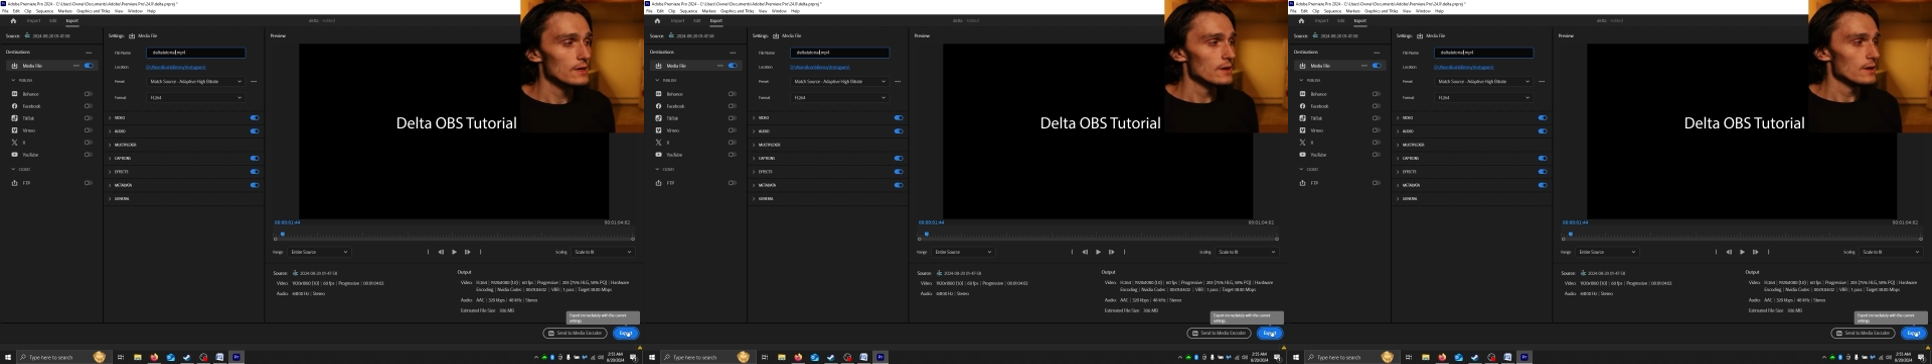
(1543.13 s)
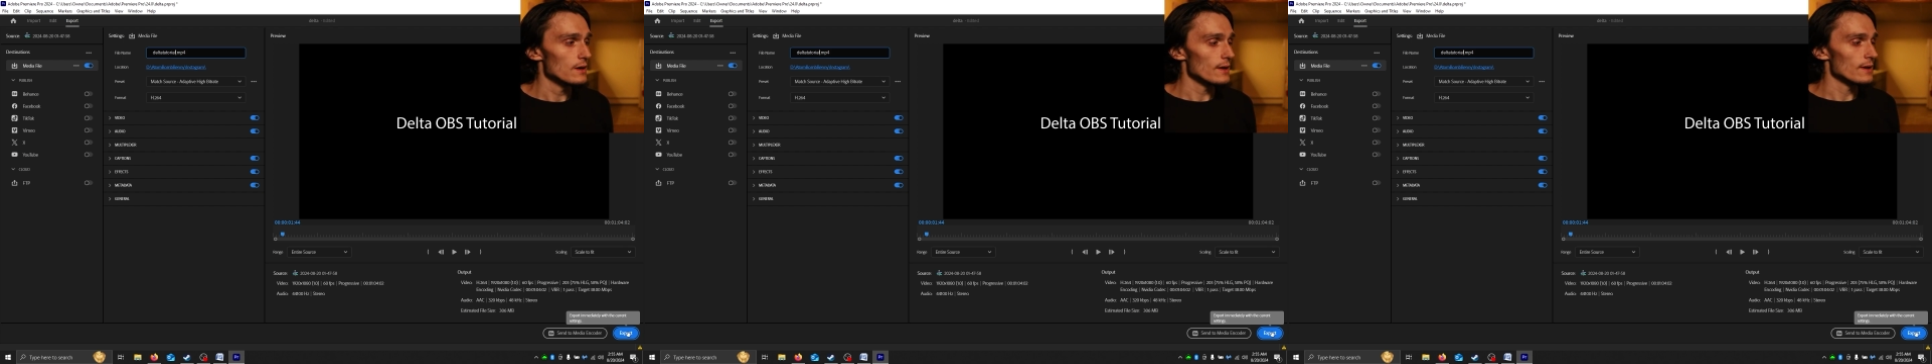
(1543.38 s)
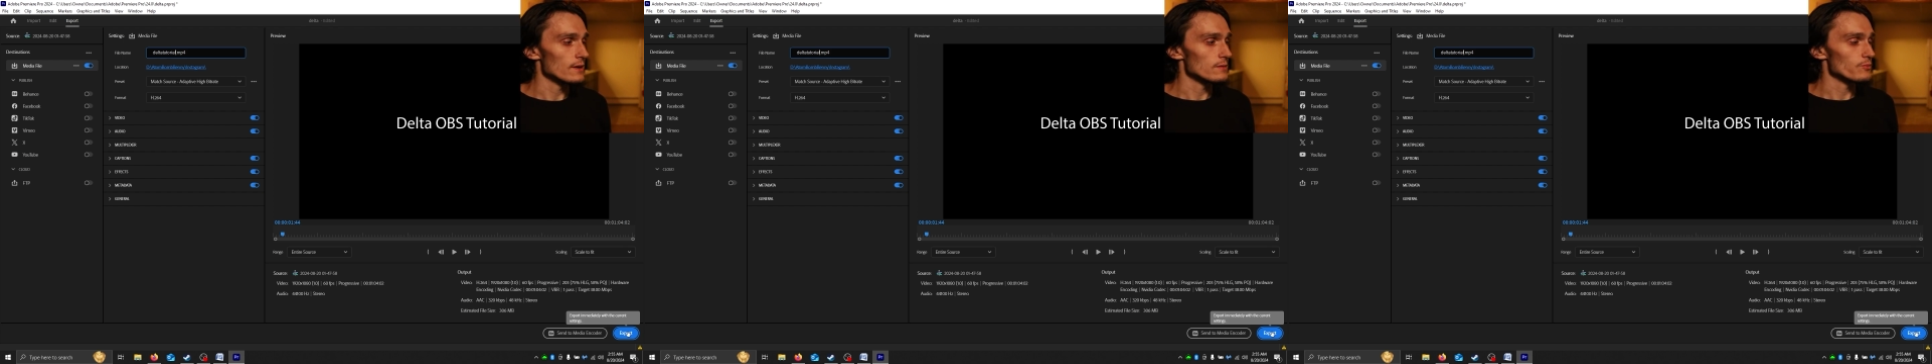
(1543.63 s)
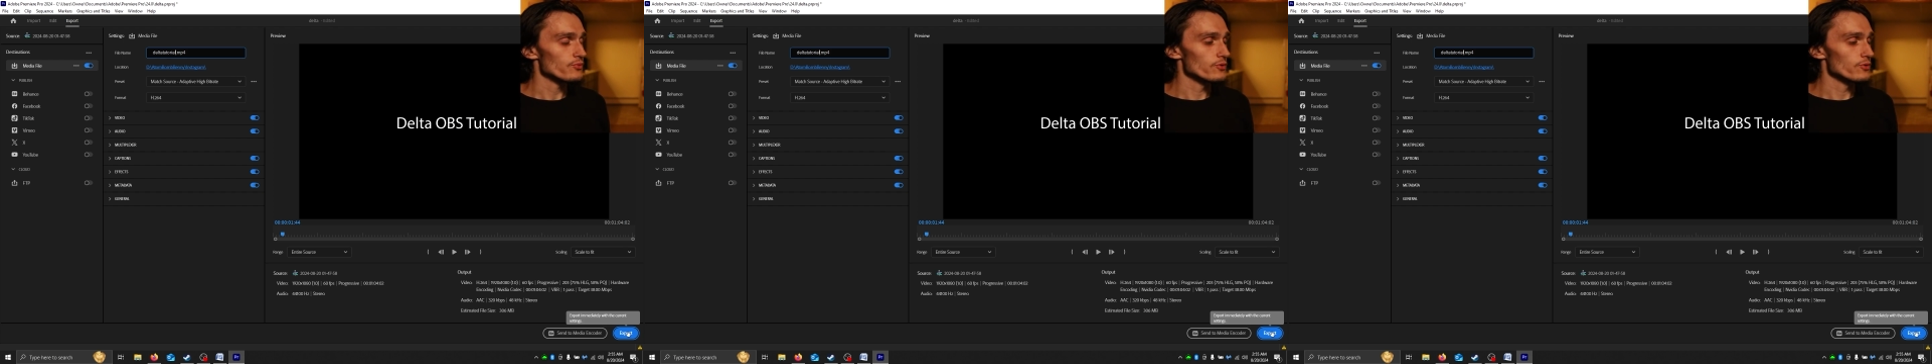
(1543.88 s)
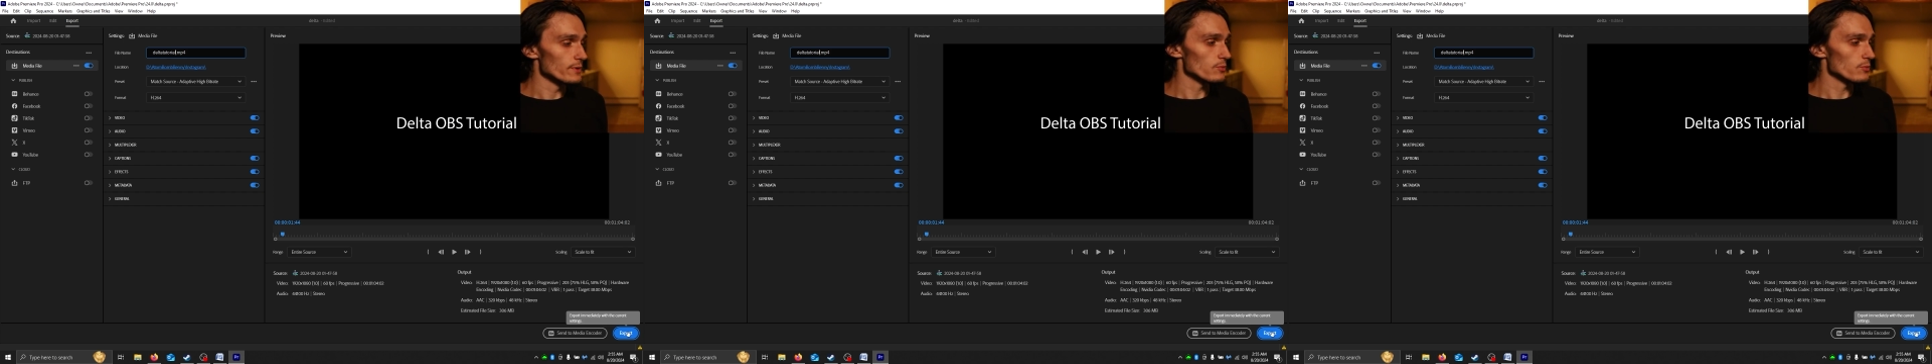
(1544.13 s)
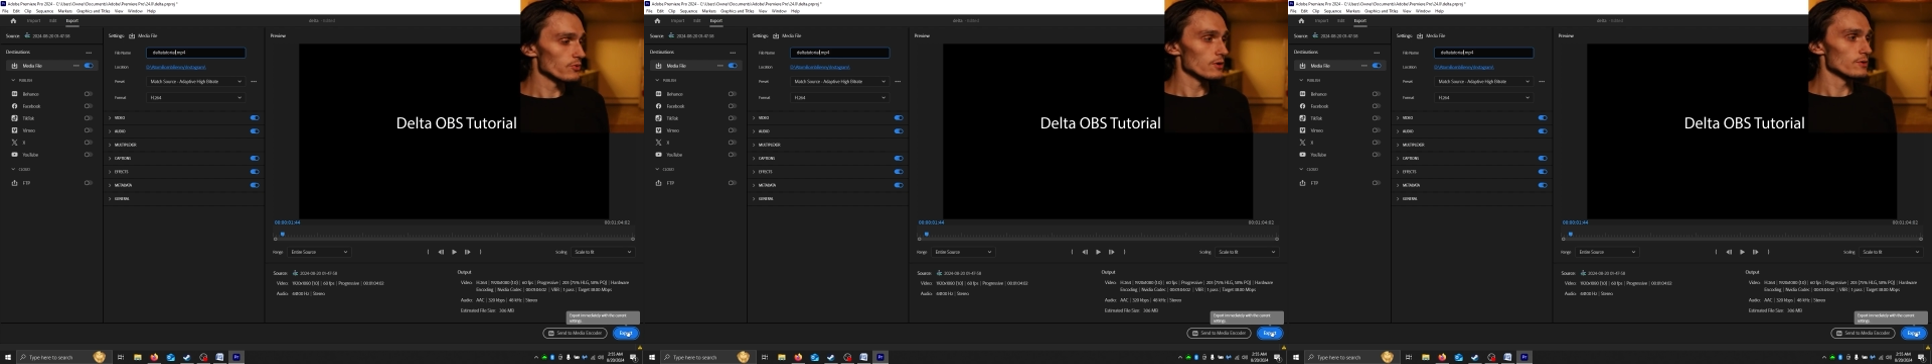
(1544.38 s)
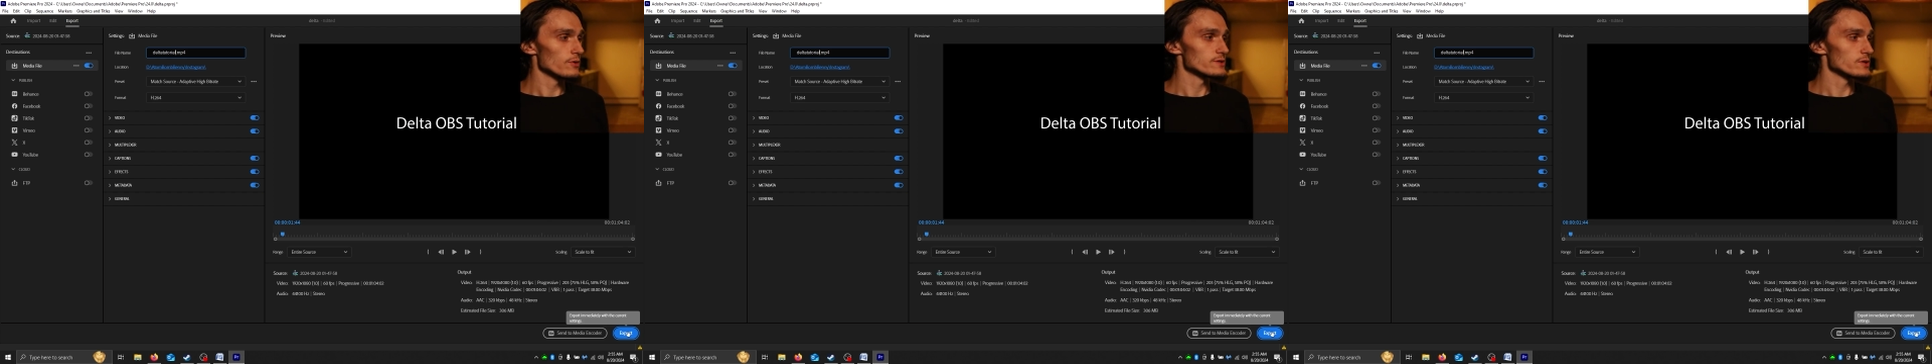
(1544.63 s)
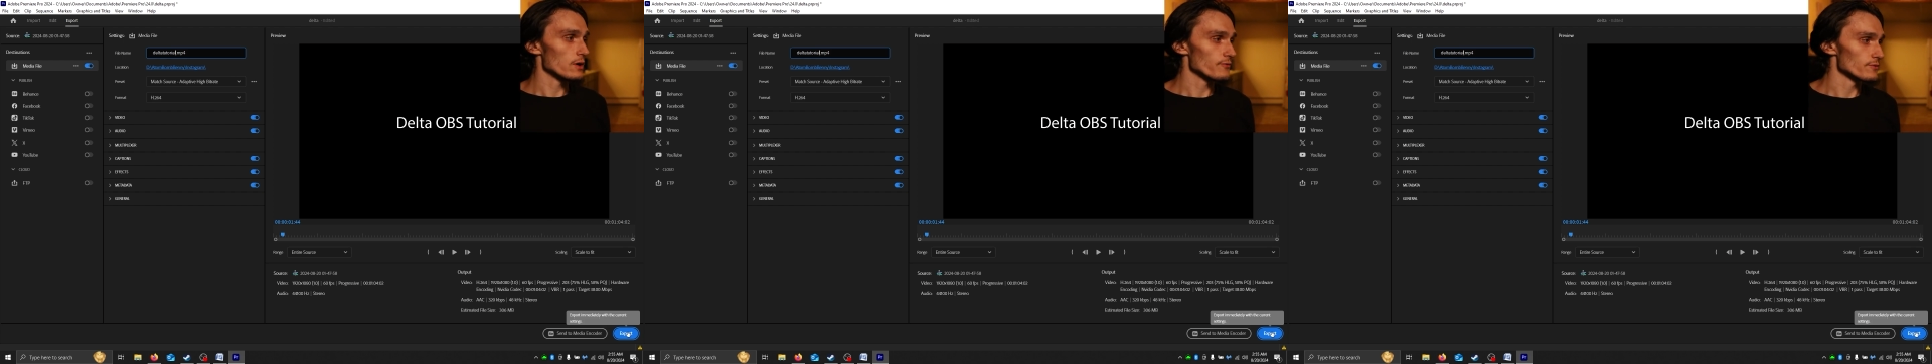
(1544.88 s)
and Premiere Pro is
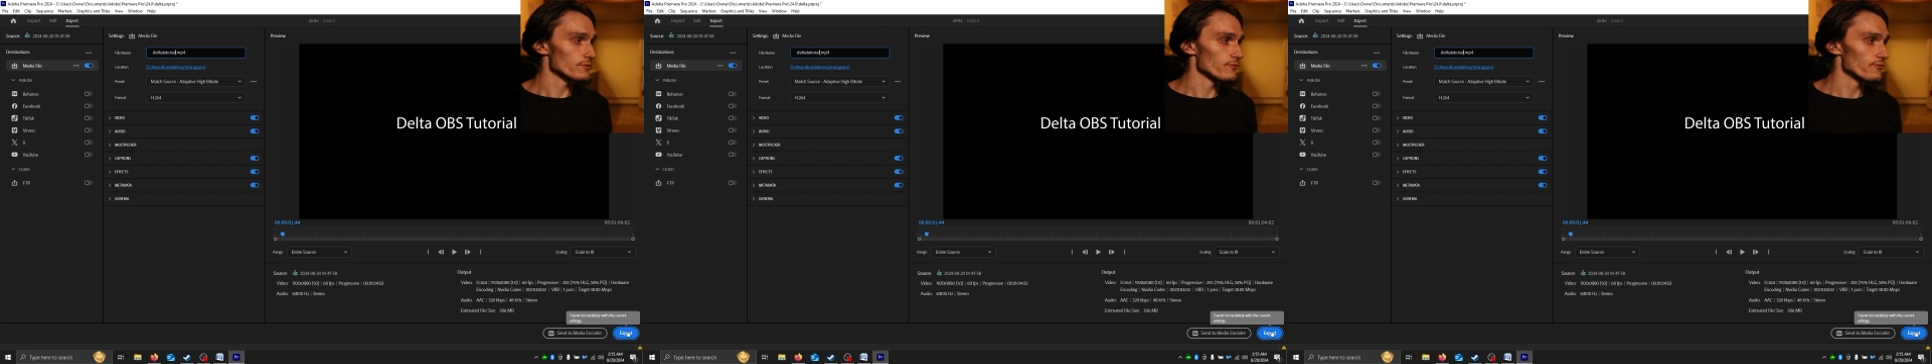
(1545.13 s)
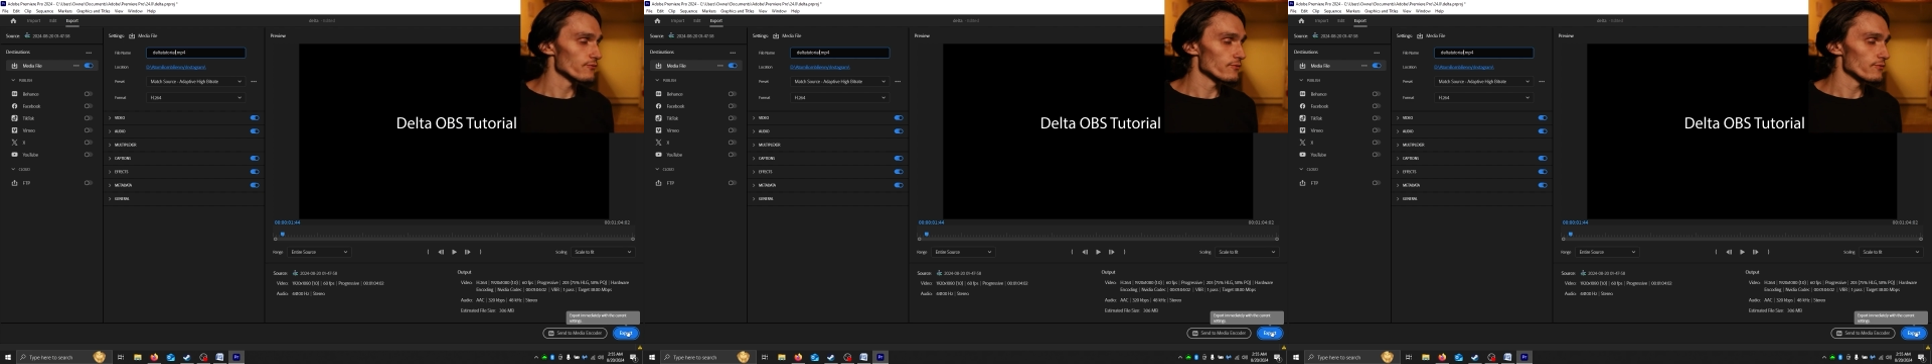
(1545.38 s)
offered,